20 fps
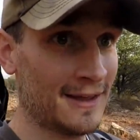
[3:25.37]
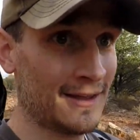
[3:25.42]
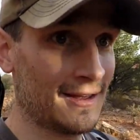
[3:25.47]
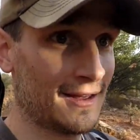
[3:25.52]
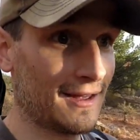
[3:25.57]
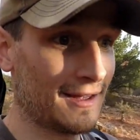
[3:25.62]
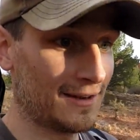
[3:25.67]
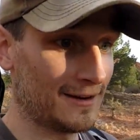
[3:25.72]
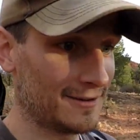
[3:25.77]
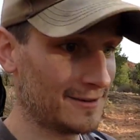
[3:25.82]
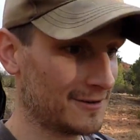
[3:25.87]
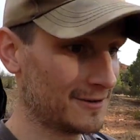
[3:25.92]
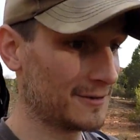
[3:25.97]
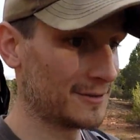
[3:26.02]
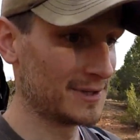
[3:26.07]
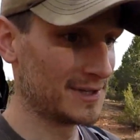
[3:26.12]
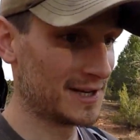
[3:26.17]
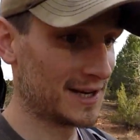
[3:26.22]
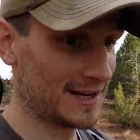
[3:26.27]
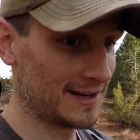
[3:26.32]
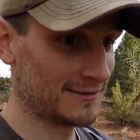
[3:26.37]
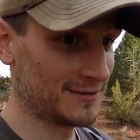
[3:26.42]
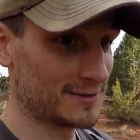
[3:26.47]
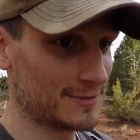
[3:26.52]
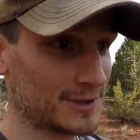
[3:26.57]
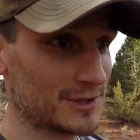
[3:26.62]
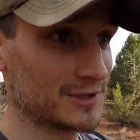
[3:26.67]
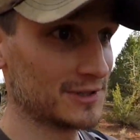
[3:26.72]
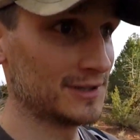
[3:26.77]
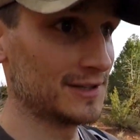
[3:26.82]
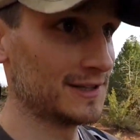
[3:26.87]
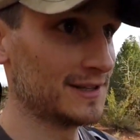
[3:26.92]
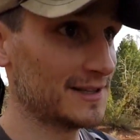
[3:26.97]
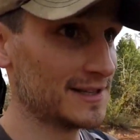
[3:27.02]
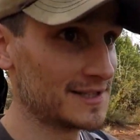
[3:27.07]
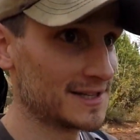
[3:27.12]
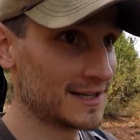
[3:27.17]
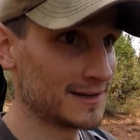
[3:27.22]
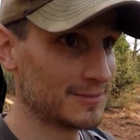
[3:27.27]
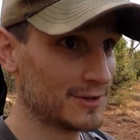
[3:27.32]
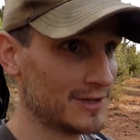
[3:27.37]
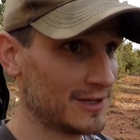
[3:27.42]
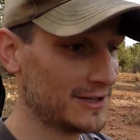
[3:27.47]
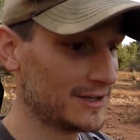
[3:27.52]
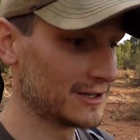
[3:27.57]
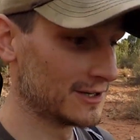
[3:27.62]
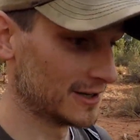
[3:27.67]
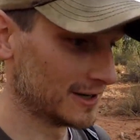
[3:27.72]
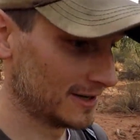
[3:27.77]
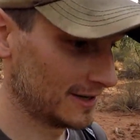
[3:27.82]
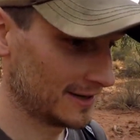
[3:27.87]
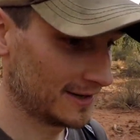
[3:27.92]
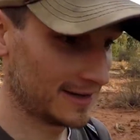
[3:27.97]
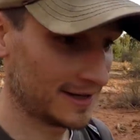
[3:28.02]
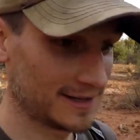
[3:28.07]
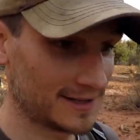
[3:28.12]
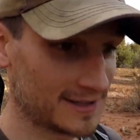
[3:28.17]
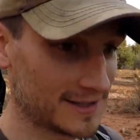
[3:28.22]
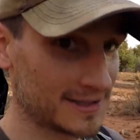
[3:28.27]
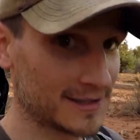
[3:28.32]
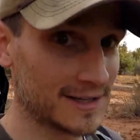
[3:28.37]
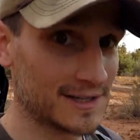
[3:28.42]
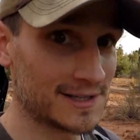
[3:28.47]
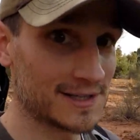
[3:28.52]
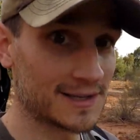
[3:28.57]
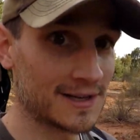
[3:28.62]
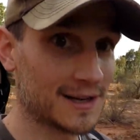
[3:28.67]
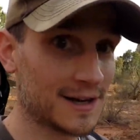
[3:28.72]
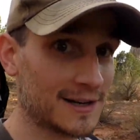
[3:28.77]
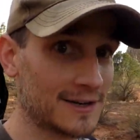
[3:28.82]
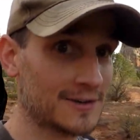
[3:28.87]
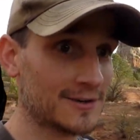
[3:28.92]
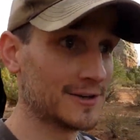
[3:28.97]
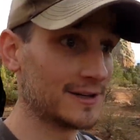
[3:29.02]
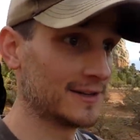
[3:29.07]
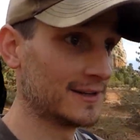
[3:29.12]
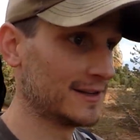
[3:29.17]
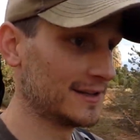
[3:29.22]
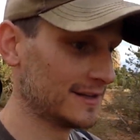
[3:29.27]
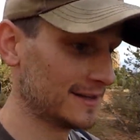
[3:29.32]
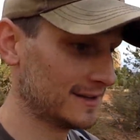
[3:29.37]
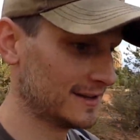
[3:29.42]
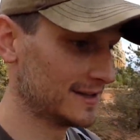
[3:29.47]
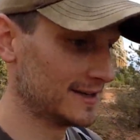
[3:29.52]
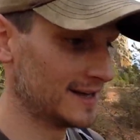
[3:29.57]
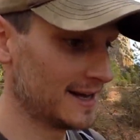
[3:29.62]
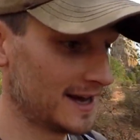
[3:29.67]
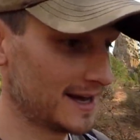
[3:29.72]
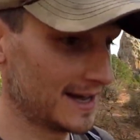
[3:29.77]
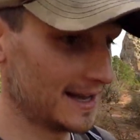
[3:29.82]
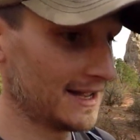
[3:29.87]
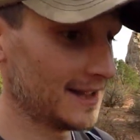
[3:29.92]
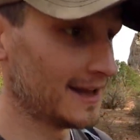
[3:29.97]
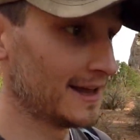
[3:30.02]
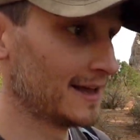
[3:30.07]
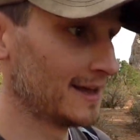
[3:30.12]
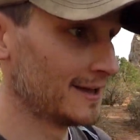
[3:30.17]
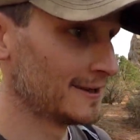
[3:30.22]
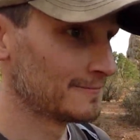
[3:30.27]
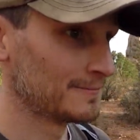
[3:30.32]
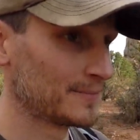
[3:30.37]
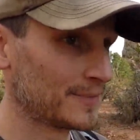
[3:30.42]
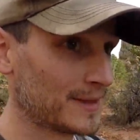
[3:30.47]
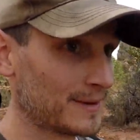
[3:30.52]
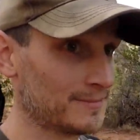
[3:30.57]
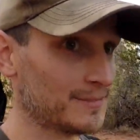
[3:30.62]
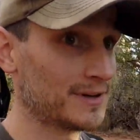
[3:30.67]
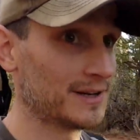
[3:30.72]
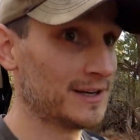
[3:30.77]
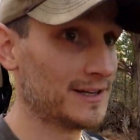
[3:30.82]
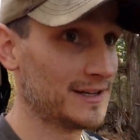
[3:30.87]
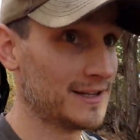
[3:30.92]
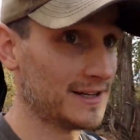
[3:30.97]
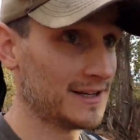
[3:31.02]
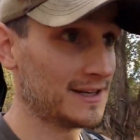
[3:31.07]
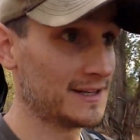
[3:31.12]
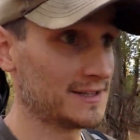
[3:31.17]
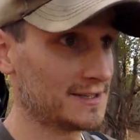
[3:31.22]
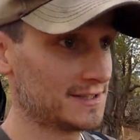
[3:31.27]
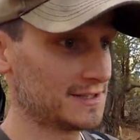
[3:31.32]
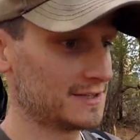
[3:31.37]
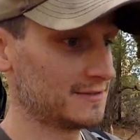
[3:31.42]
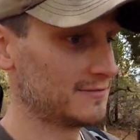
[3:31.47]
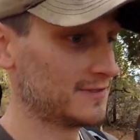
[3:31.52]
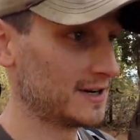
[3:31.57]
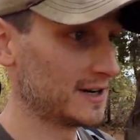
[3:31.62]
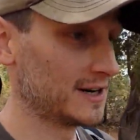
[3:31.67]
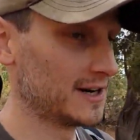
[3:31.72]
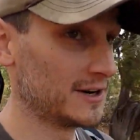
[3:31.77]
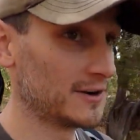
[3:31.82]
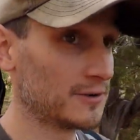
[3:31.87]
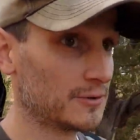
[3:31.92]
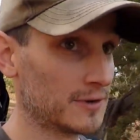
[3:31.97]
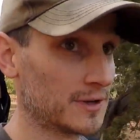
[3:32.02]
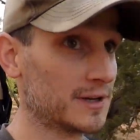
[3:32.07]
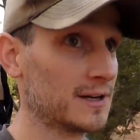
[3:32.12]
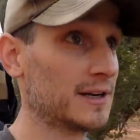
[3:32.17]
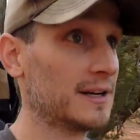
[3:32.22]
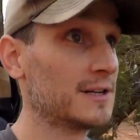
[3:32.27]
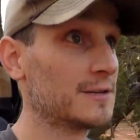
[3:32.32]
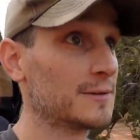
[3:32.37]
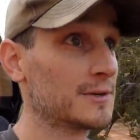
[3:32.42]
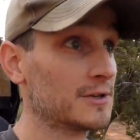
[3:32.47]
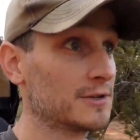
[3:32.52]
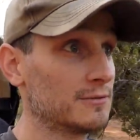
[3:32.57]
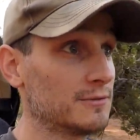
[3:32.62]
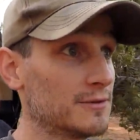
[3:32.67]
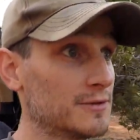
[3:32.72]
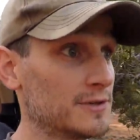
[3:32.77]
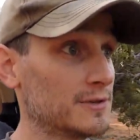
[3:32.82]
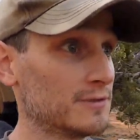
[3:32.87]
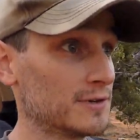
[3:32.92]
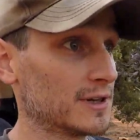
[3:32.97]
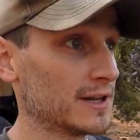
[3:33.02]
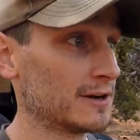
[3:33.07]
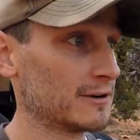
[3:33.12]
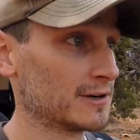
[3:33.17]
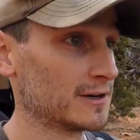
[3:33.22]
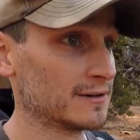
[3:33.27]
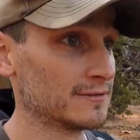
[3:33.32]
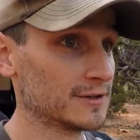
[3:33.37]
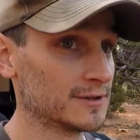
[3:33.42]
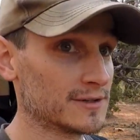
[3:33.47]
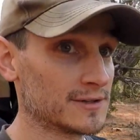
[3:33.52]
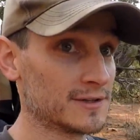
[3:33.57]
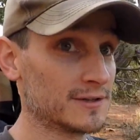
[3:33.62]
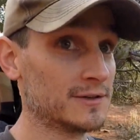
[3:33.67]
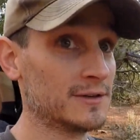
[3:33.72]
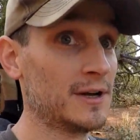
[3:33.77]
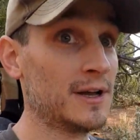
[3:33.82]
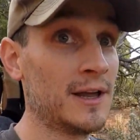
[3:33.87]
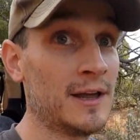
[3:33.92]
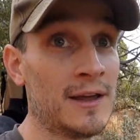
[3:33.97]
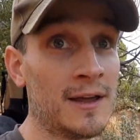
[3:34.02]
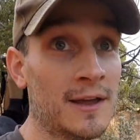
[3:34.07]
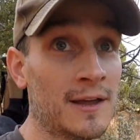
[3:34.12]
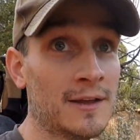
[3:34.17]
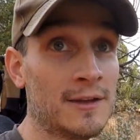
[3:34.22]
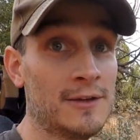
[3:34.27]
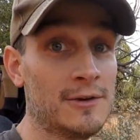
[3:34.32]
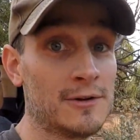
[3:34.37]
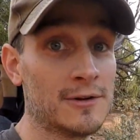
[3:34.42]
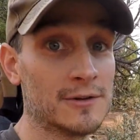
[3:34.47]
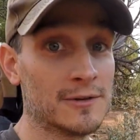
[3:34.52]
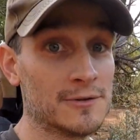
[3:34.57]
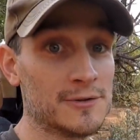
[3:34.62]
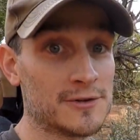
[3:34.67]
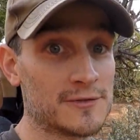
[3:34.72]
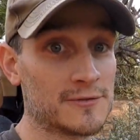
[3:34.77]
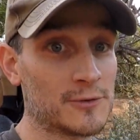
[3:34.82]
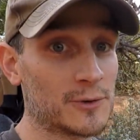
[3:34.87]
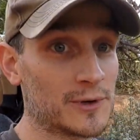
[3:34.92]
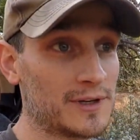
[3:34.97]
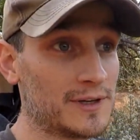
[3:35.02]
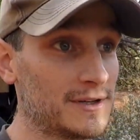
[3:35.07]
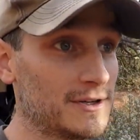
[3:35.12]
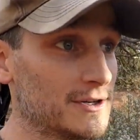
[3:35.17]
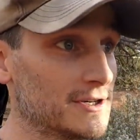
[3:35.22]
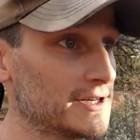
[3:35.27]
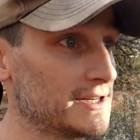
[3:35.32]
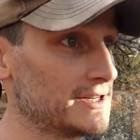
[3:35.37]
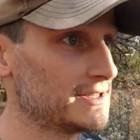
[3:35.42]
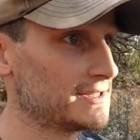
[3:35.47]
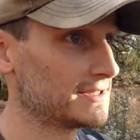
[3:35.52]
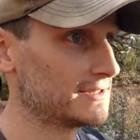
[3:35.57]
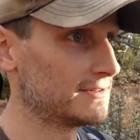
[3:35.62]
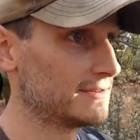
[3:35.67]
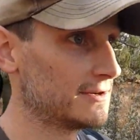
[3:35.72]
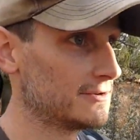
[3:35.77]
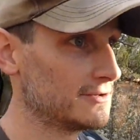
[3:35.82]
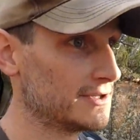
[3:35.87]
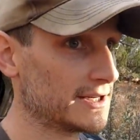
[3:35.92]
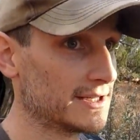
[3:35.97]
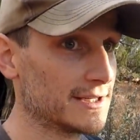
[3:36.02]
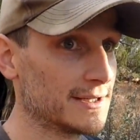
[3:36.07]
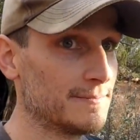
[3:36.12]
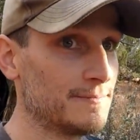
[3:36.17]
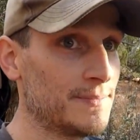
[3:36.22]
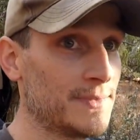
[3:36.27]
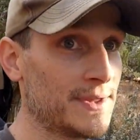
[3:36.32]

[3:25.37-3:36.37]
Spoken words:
And always have, especially in this time of the year, it's nice and hot during the day, but it gets very cold at night, especially when there's no cloud cover, so you can lose 40 degrees in no time.